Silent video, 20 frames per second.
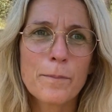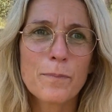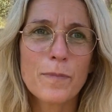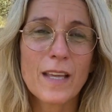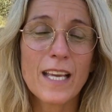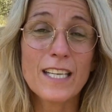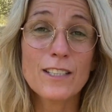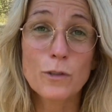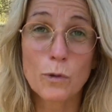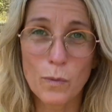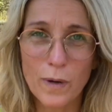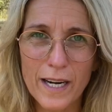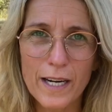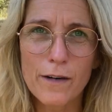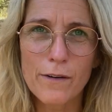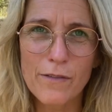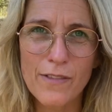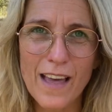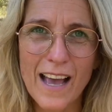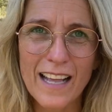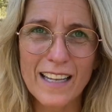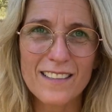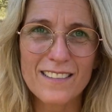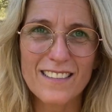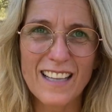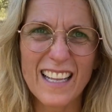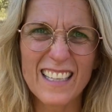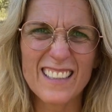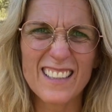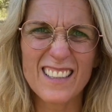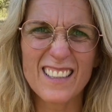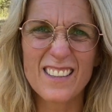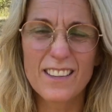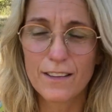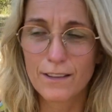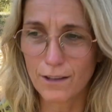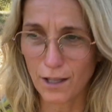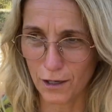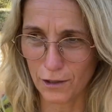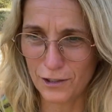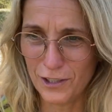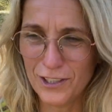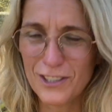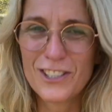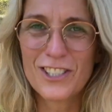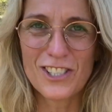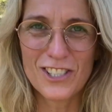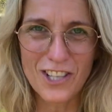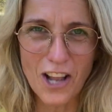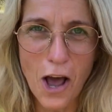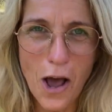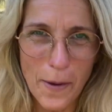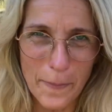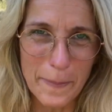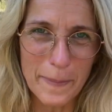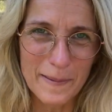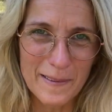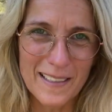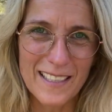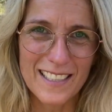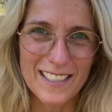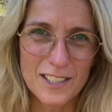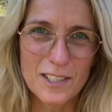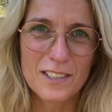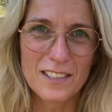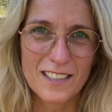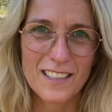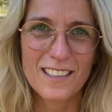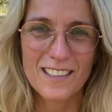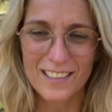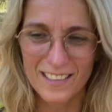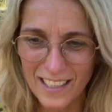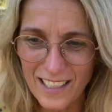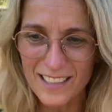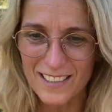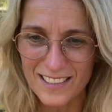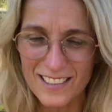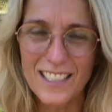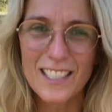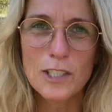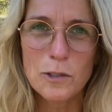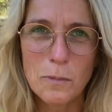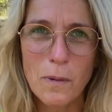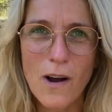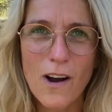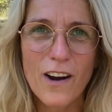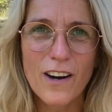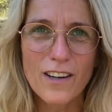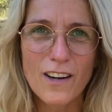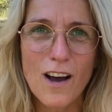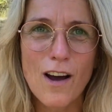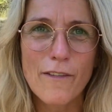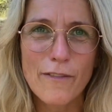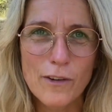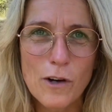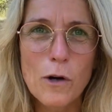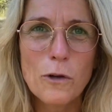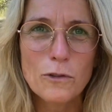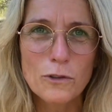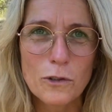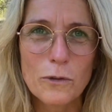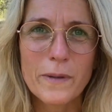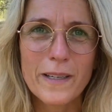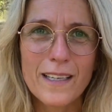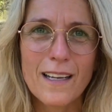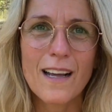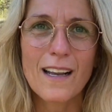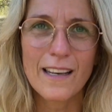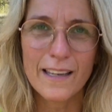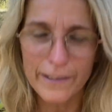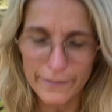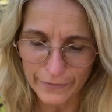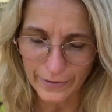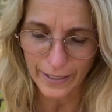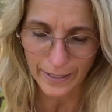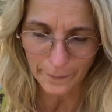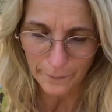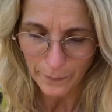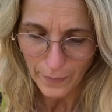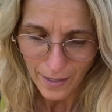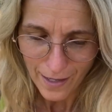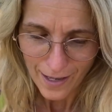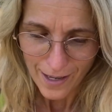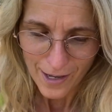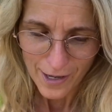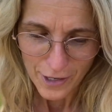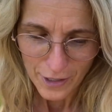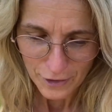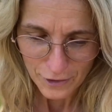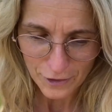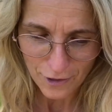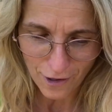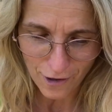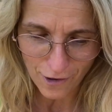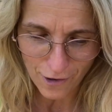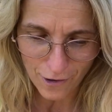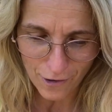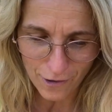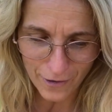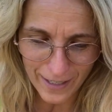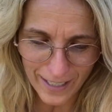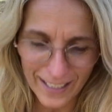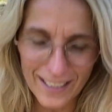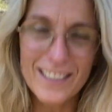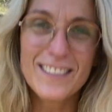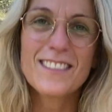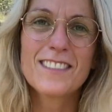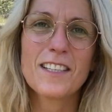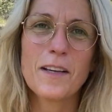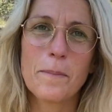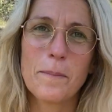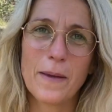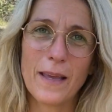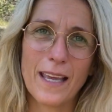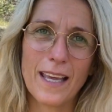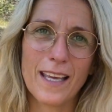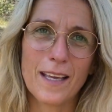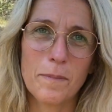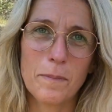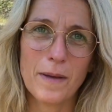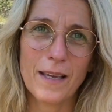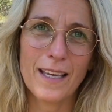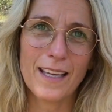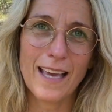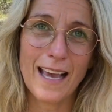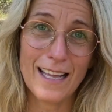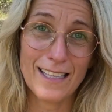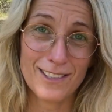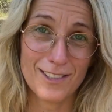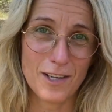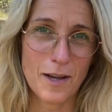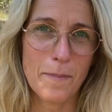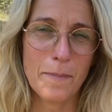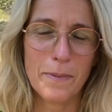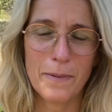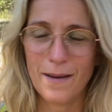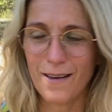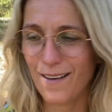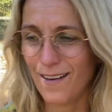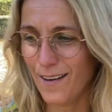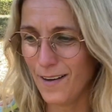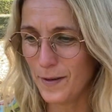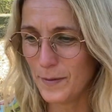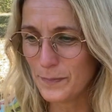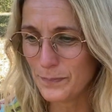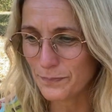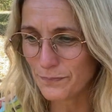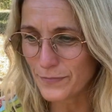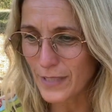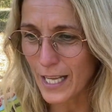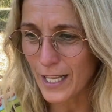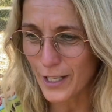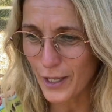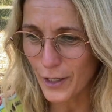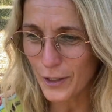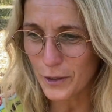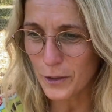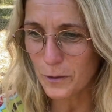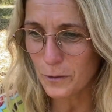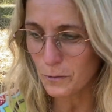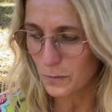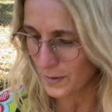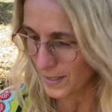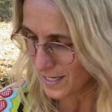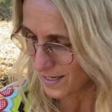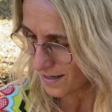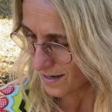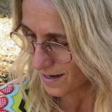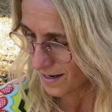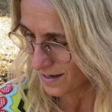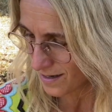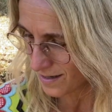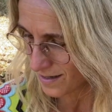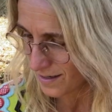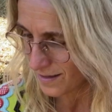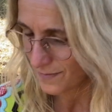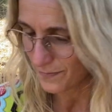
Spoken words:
is aware of that doesn't stop. This is part of Costa Rica living. So it's a big heads up. Another reason